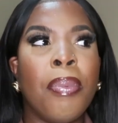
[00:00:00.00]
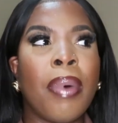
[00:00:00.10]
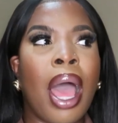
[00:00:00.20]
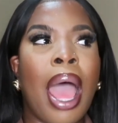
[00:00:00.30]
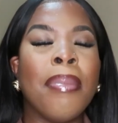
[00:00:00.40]

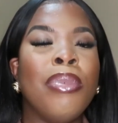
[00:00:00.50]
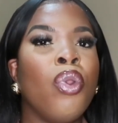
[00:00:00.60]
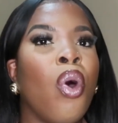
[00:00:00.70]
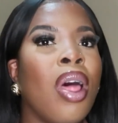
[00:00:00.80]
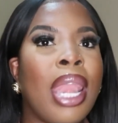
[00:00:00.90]
but
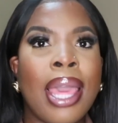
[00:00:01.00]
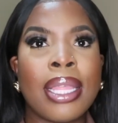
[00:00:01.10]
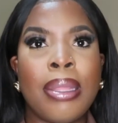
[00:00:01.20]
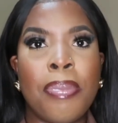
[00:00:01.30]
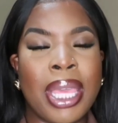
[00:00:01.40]
I'm not
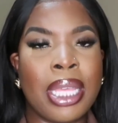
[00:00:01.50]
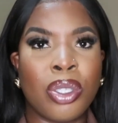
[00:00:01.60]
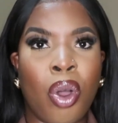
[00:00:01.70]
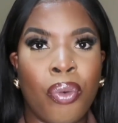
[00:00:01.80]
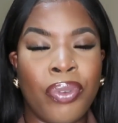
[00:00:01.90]
like the
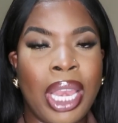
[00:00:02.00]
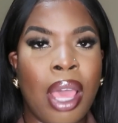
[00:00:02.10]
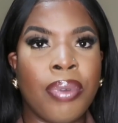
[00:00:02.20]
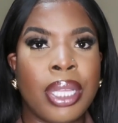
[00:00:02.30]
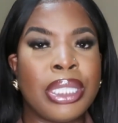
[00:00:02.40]
biggest coffee lover,